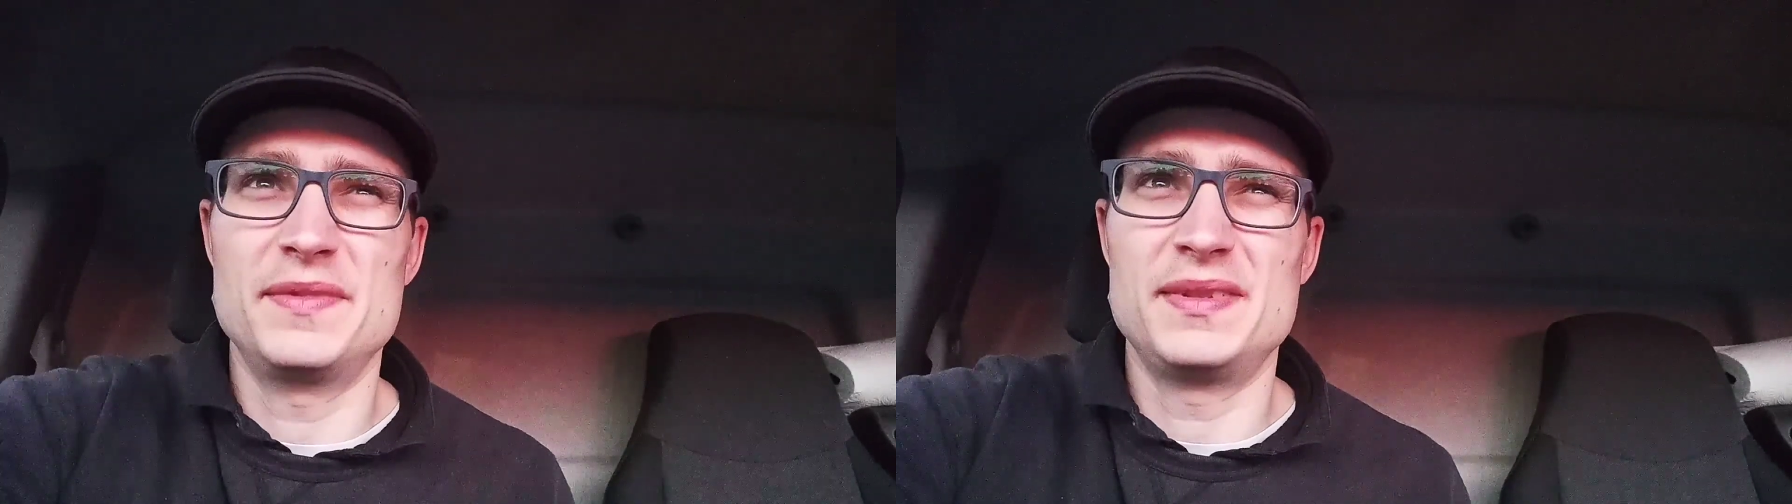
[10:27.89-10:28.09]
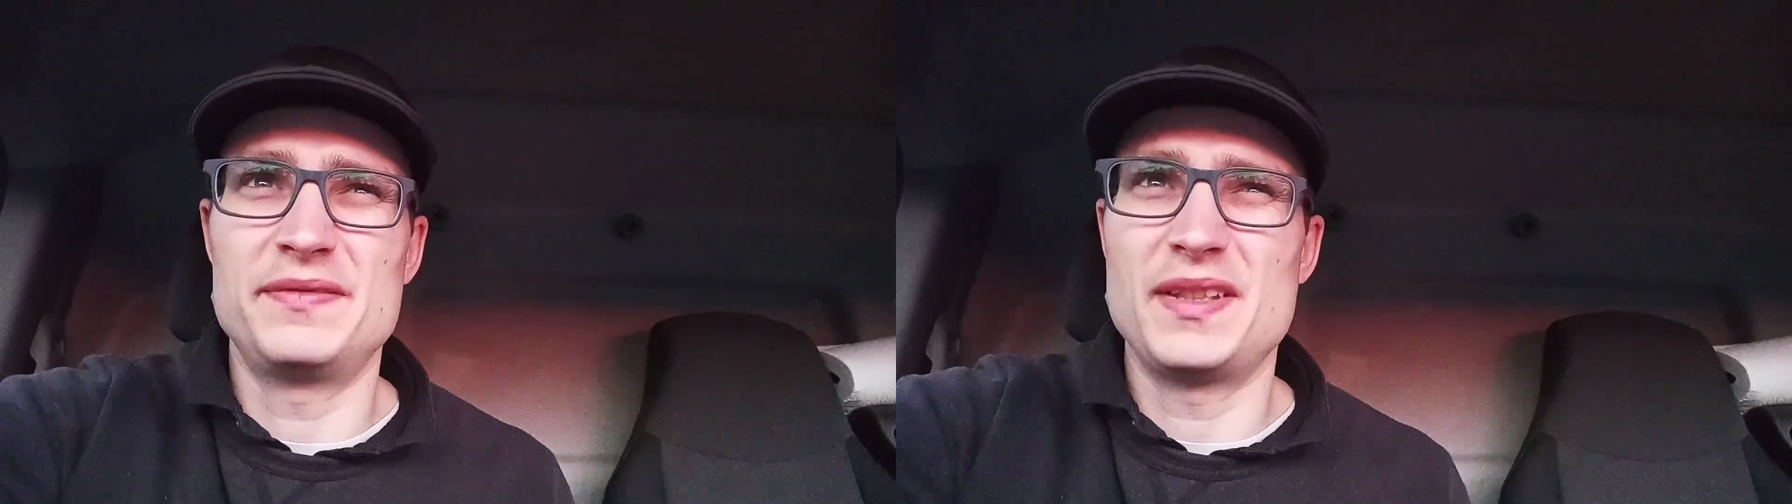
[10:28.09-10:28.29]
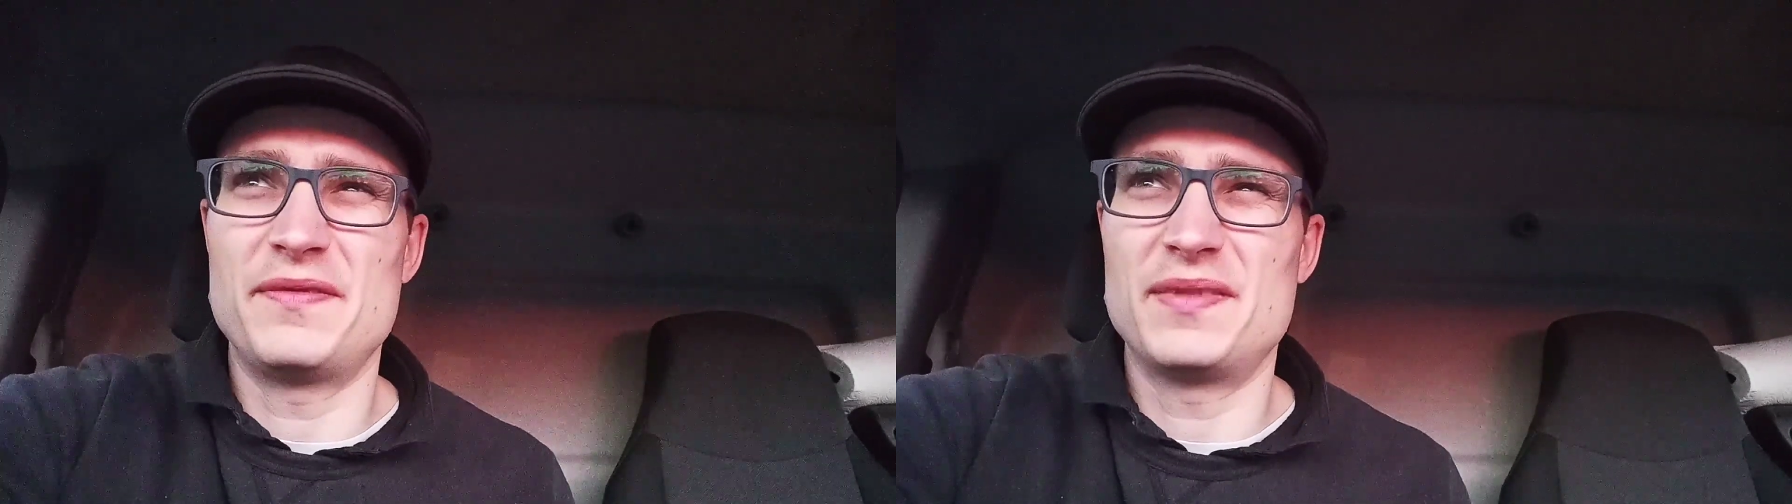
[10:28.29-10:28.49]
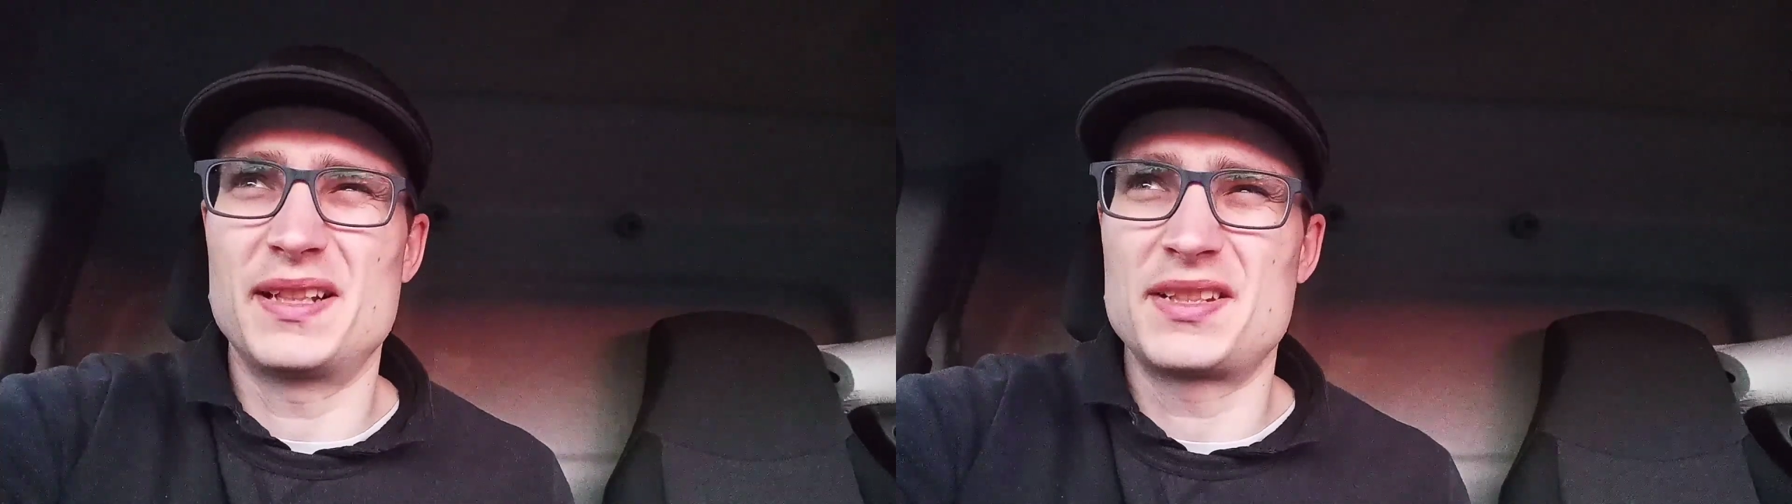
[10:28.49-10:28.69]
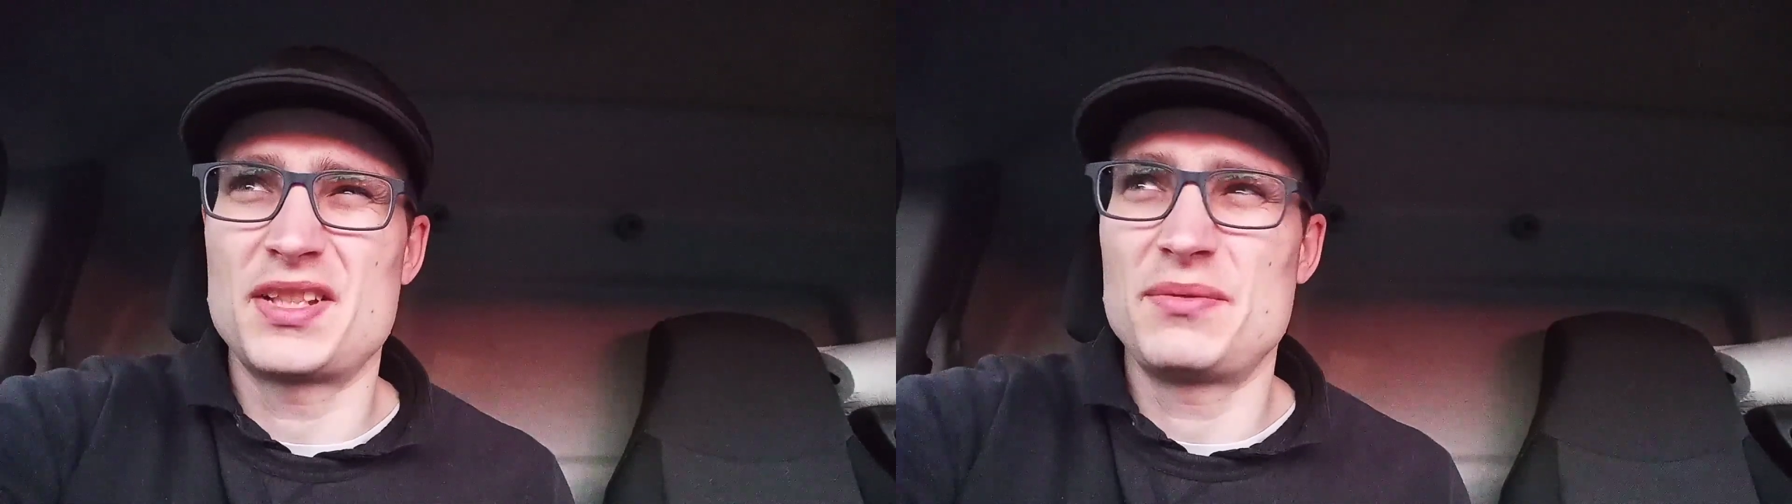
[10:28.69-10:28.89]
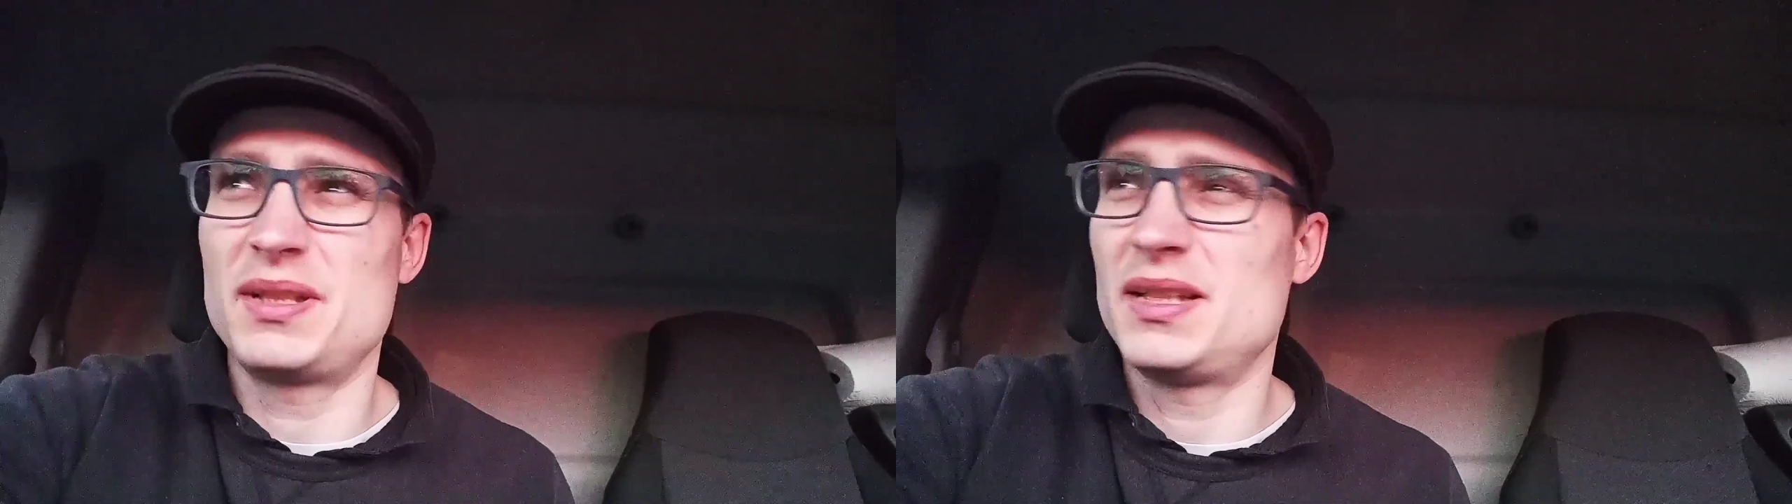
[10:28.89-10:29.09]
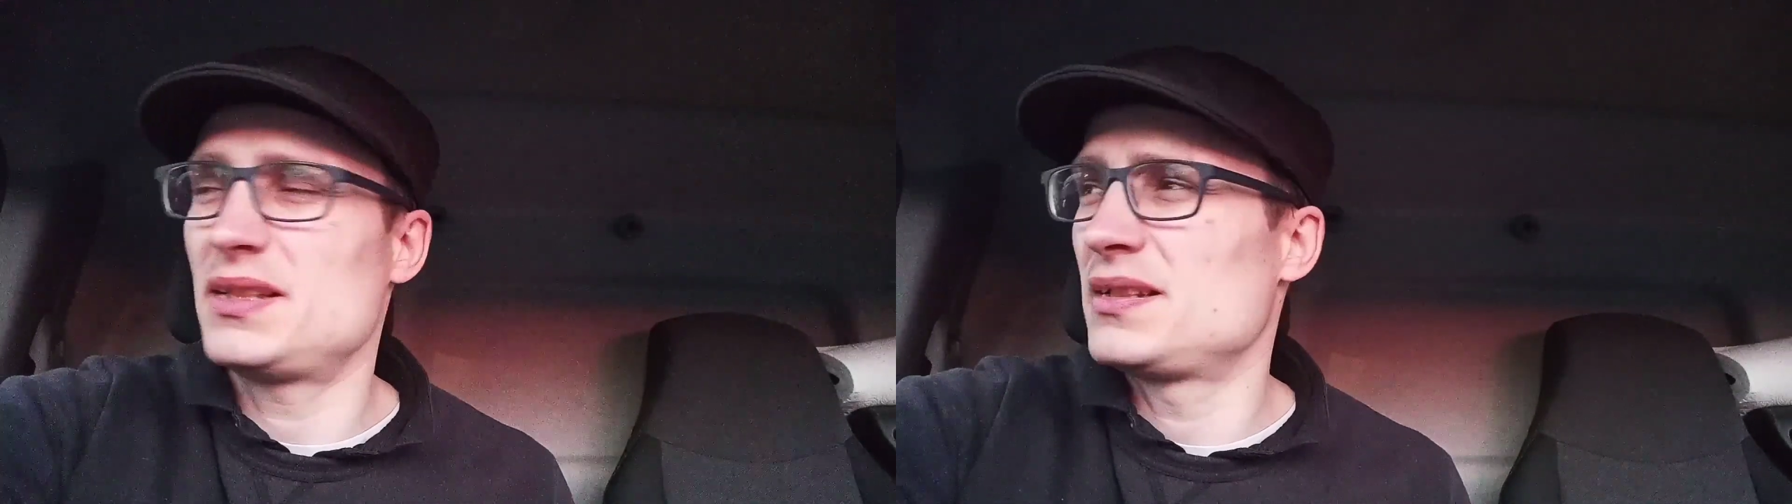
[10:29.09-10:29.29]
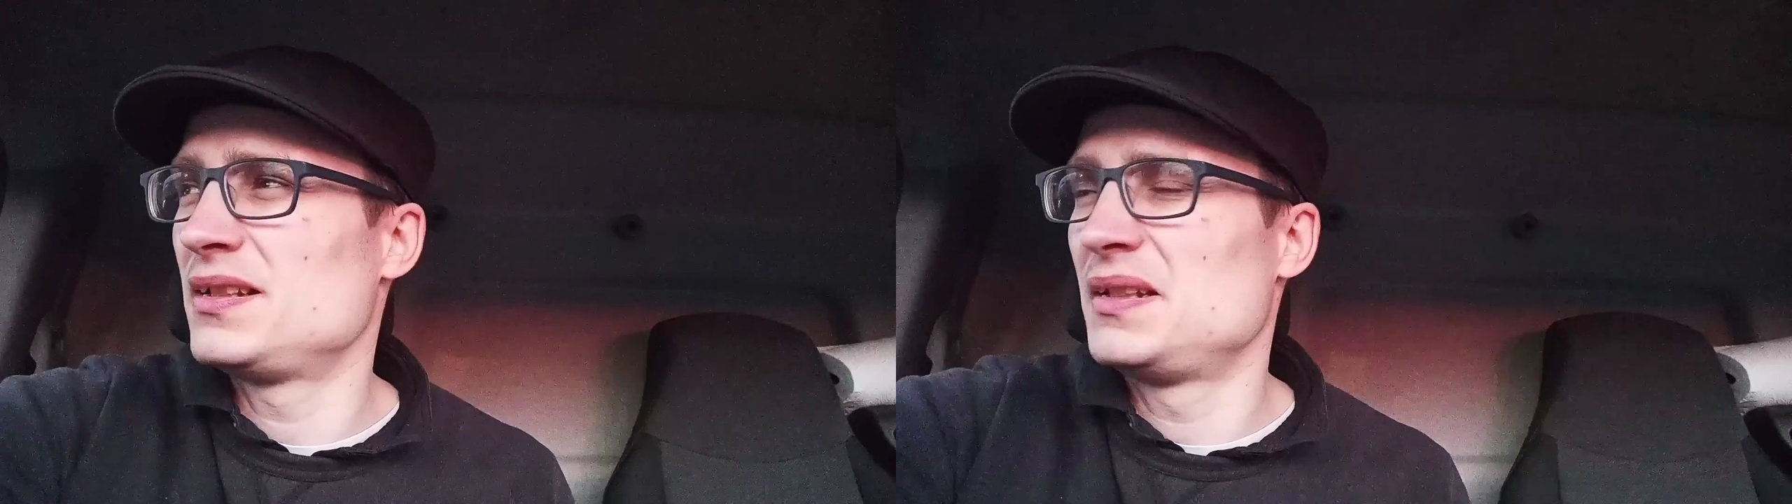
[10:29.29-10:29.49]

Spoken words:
lived here for like 2 years.